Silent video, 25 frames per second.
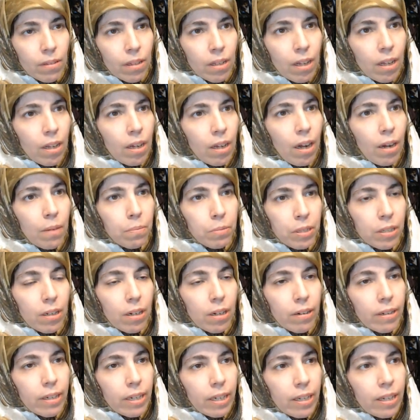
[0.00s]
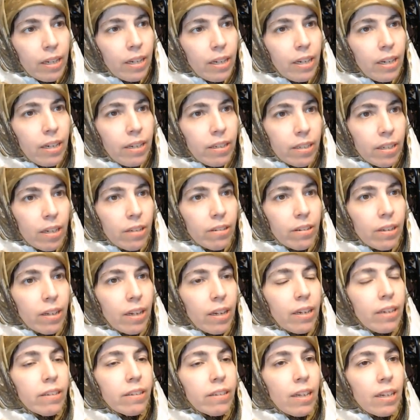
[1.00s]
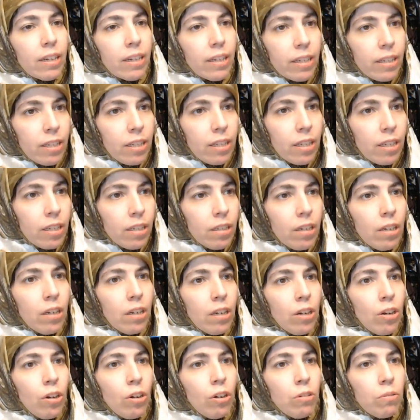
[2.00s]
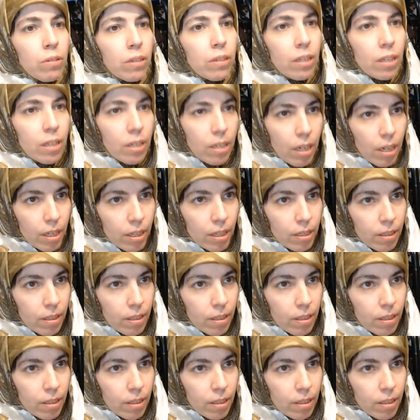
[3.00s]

I'm sorry. He sounds like he's like a kid with a gun.